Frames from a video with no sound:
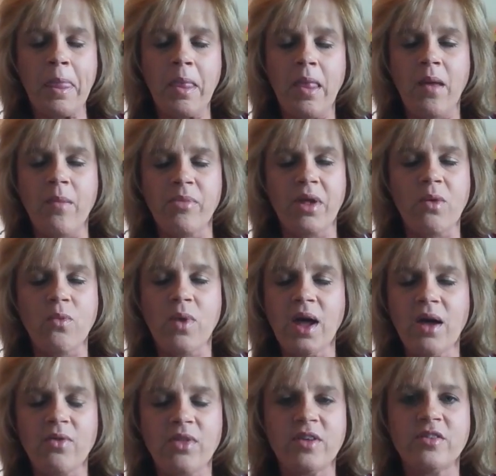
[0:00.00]
I'm like,
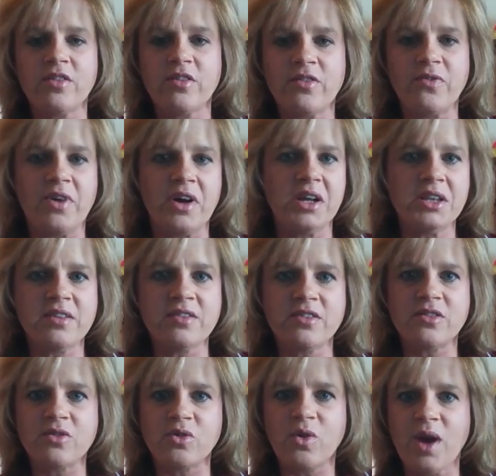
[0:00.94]
wow, this is fun. This
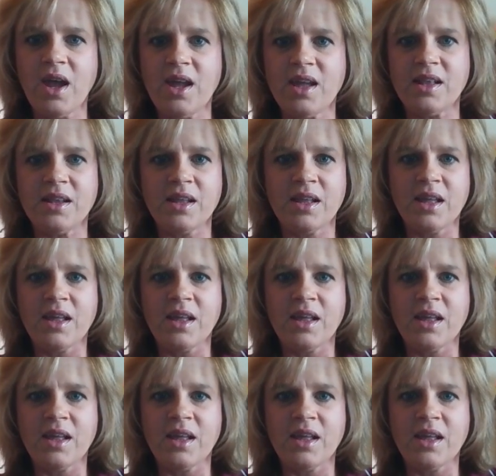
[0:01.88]
is great.